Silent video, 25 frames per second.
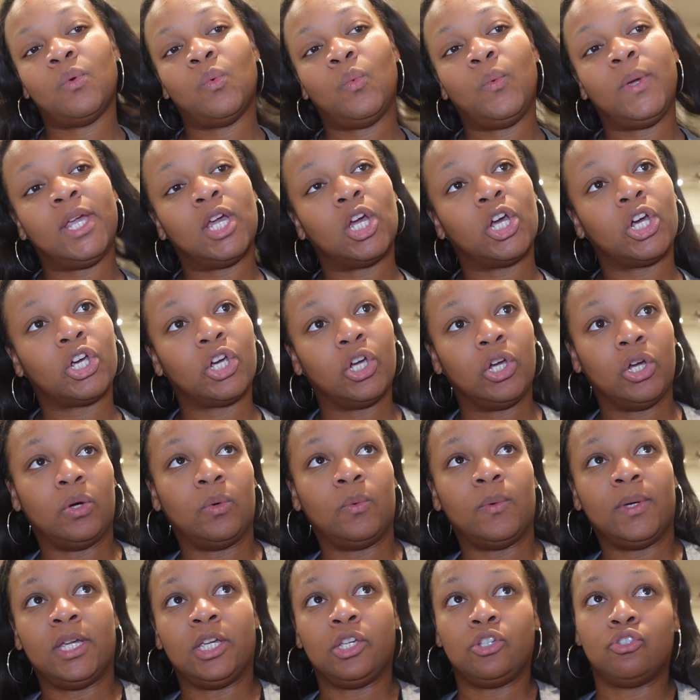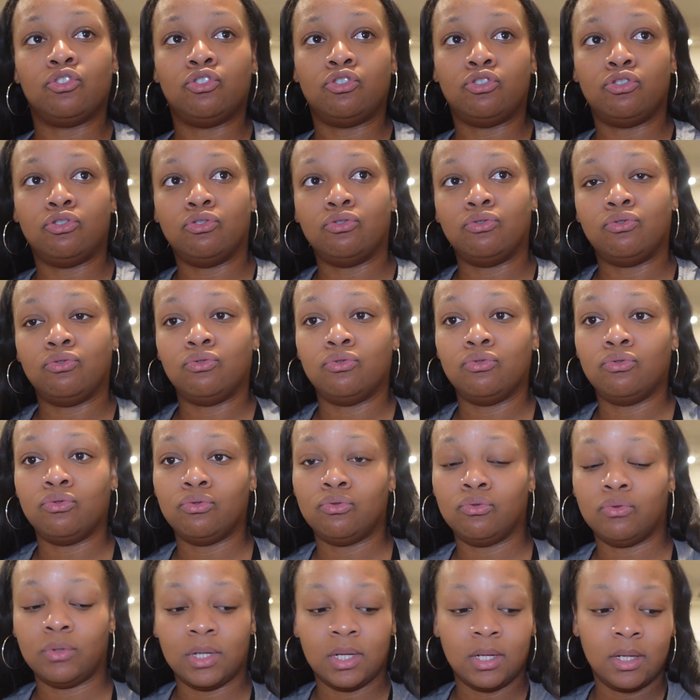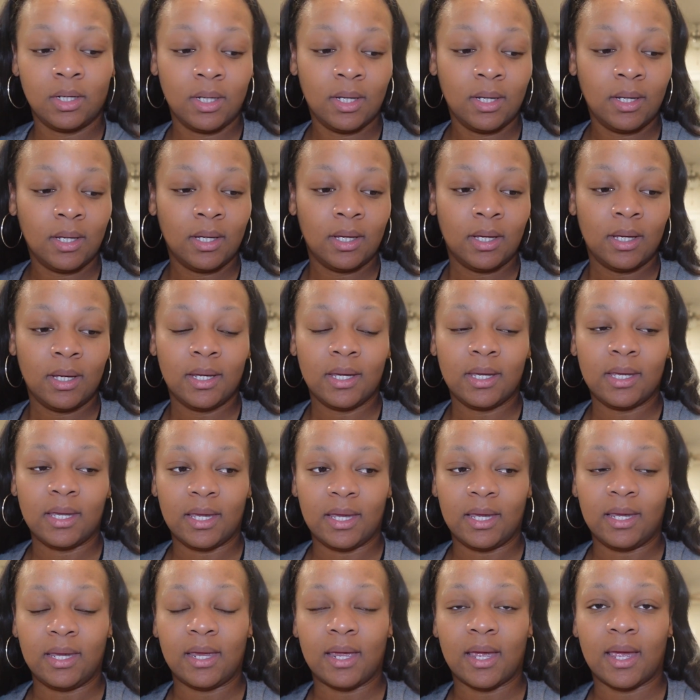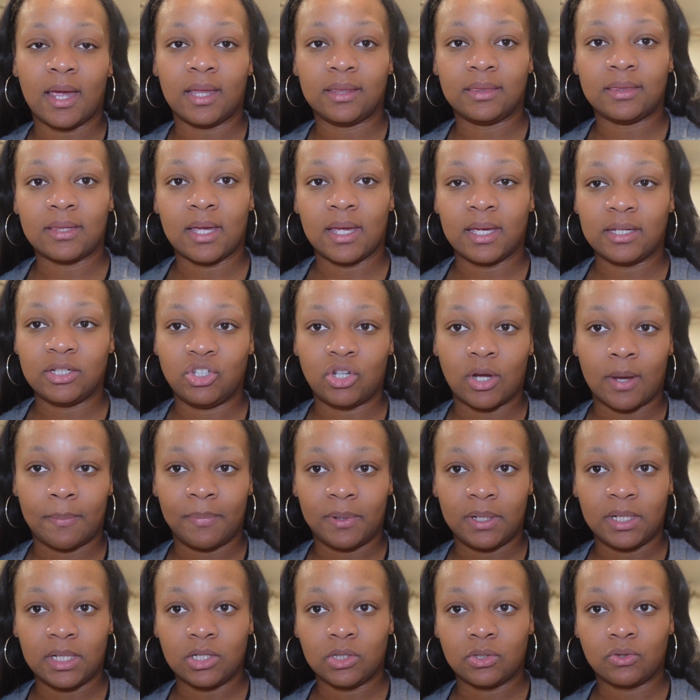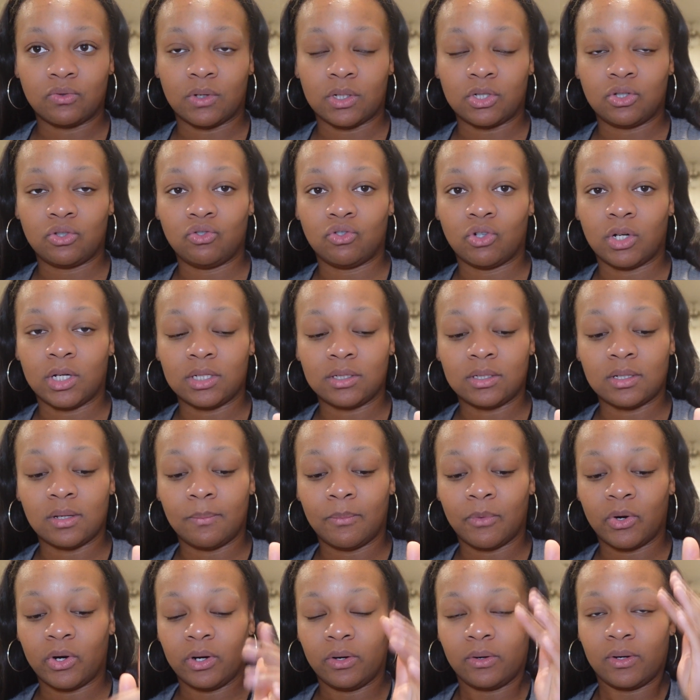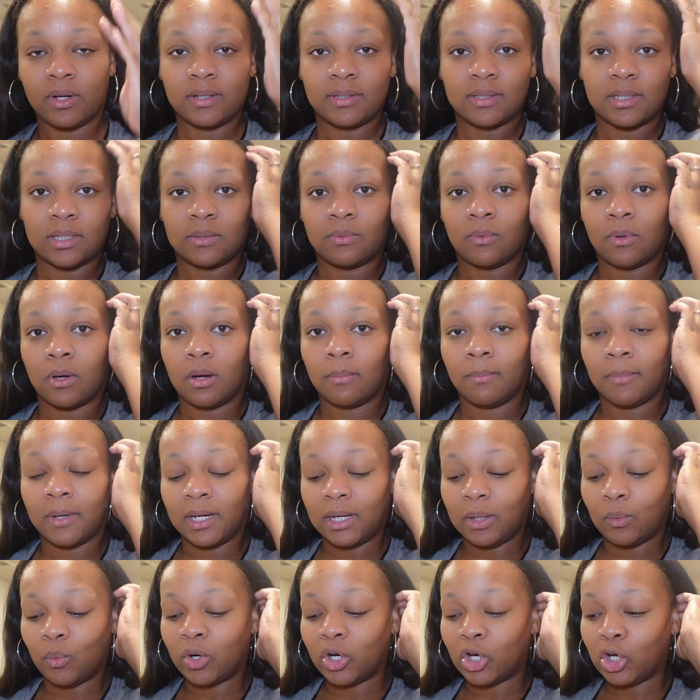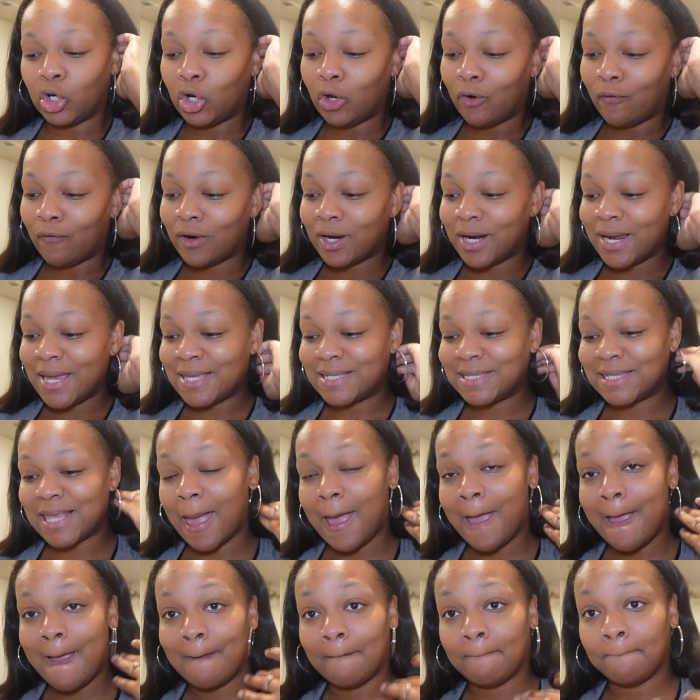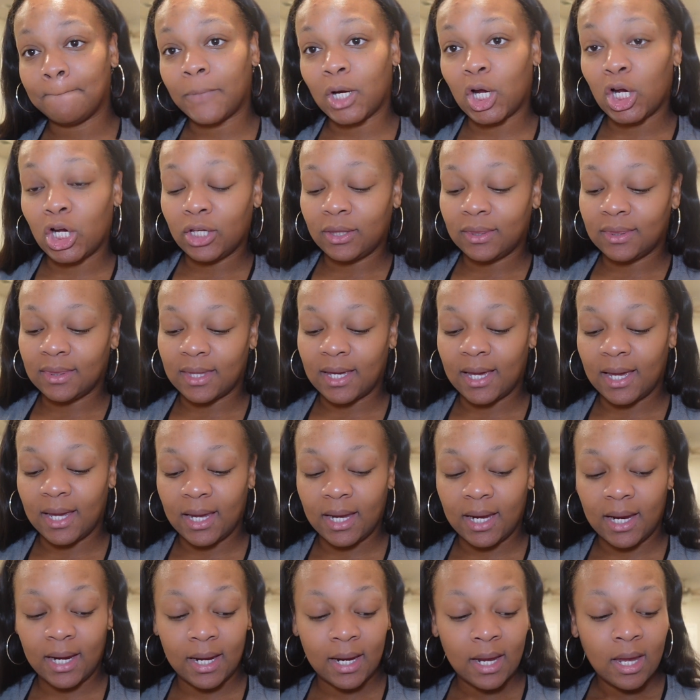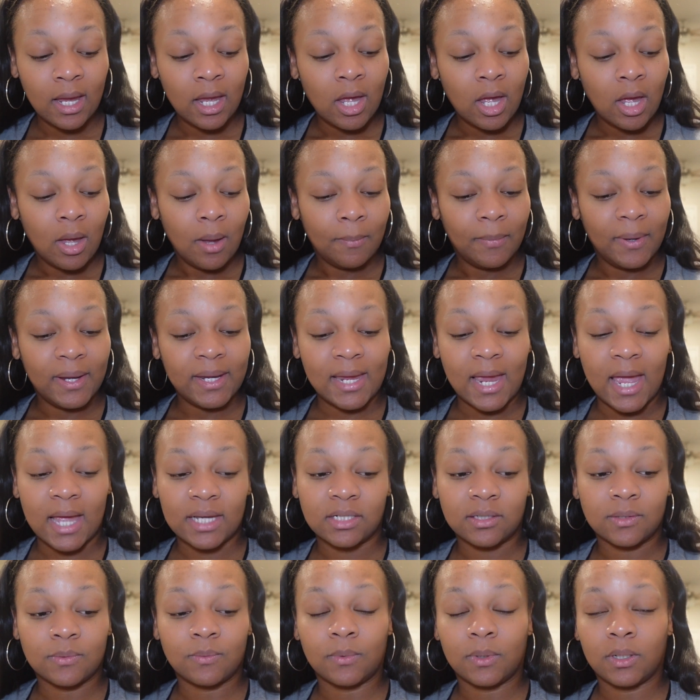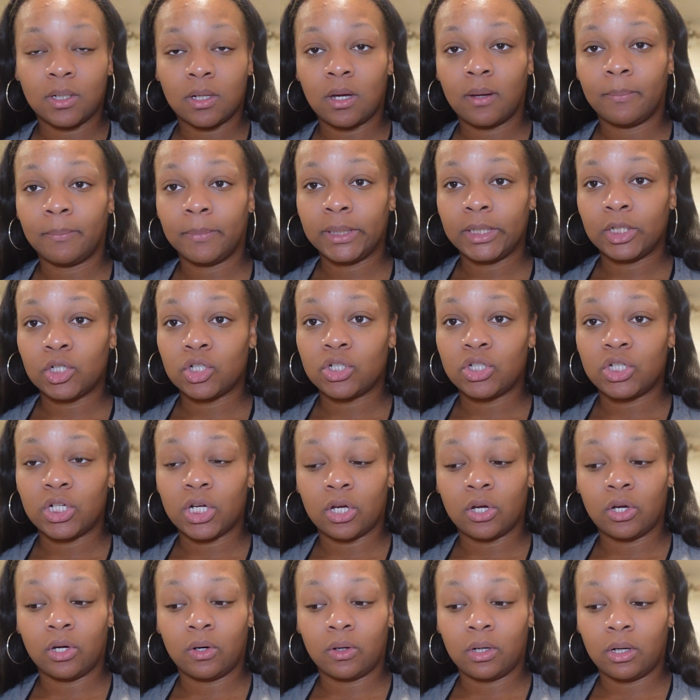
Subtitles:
we are going to eat at a Japanese restaurant tomorrow, because that's what Armani wanted to do for his birthday. But yeah, I just want to come here and check